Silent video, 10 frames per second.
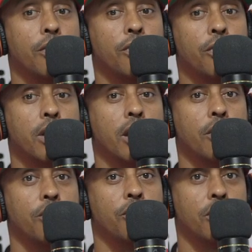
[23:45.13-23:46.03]
If
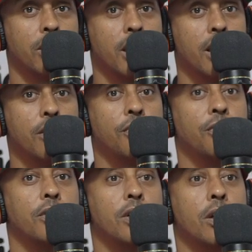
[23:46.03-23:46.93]
if
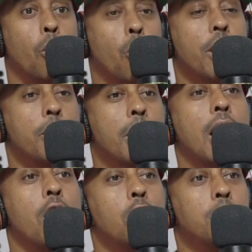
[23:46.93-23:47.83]
if one of
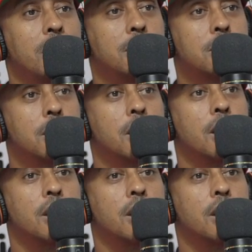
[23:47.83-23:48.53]
my homies